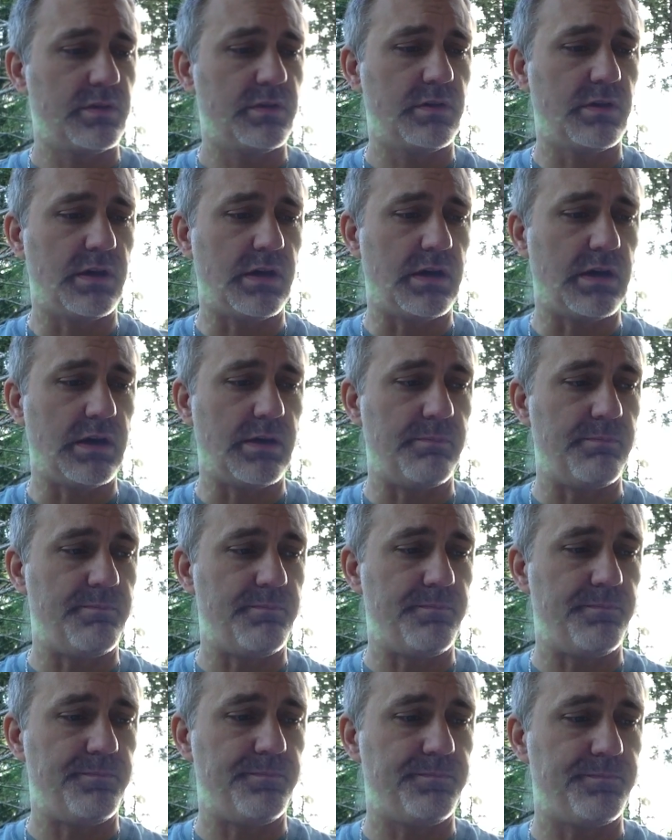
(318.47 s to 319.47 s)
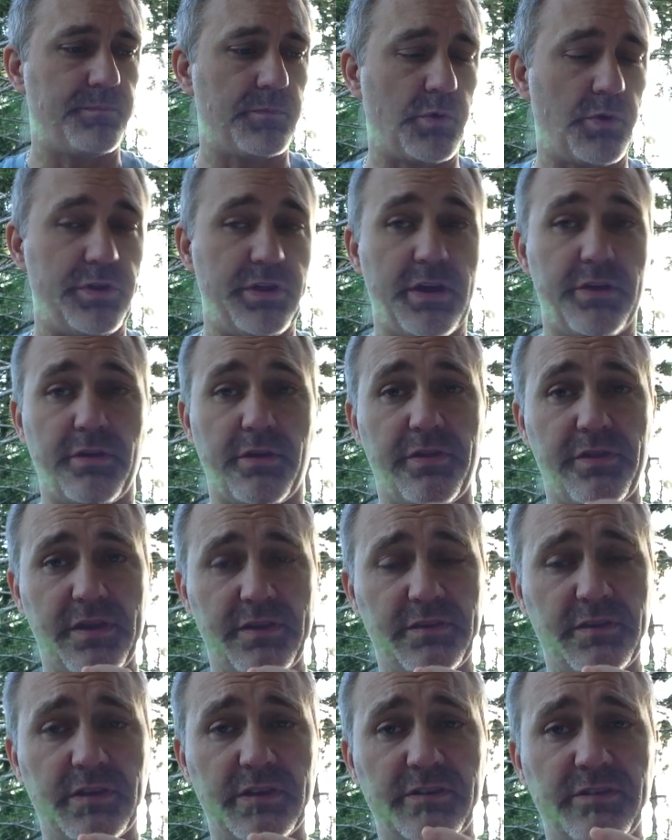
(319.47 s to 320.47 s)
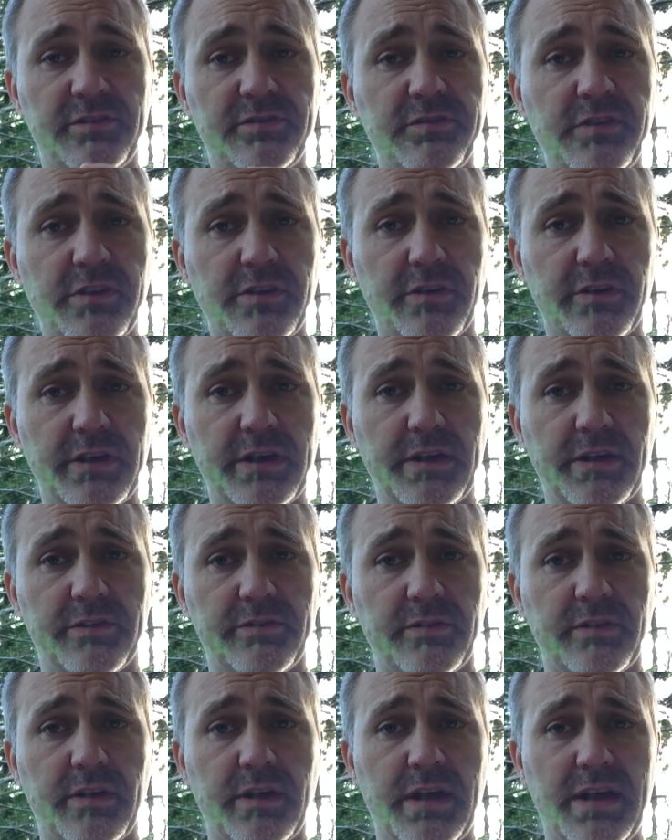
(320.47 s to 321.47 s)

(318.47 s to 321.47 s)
or the other thing to consider is